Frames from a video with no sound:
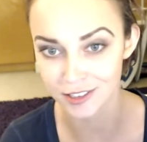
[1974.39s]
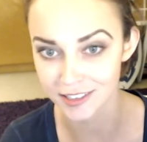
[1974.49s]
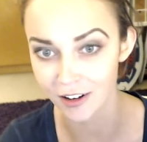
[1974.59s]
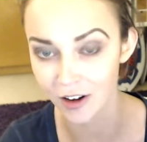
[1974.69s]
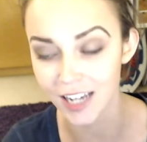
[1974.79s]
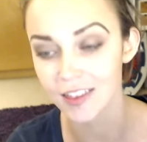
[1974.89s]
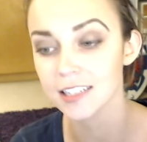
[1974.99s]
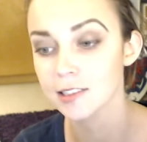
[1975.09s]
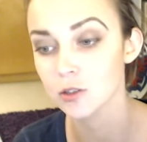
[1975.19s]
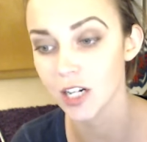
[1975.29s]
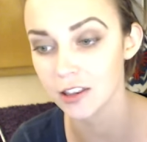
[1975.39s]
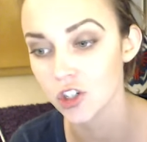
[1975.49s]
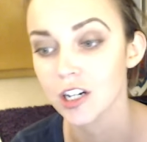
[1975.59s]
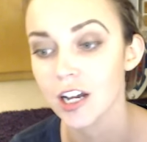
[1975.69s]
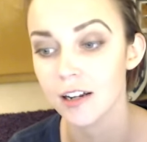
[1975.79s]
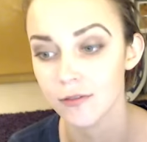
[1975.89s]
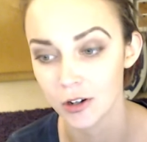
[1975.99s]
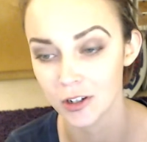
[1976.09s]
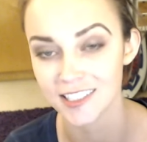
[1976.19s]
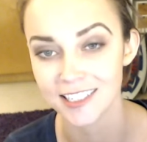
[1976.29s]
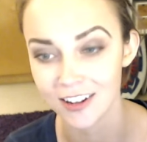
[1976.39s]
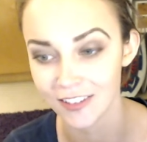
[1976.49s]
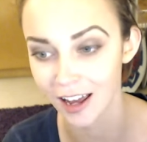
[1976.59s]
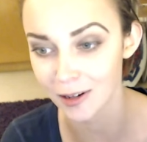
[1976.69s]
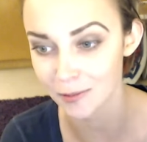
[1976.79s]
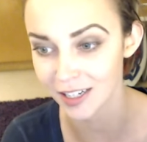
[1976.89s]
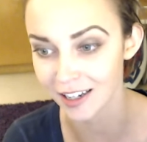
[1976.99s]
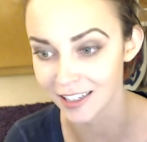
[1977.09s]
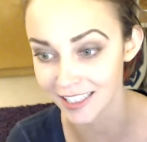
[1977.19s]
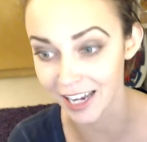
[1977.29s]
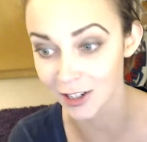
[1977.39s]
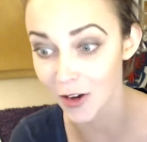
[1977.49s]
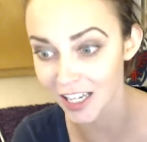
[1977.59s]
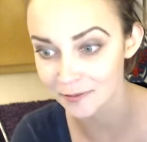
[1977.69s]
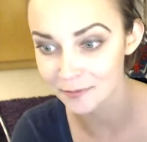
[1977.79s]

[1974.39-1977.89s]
So I think it's great that you're kind of focusing on that. But yeah, go ahead.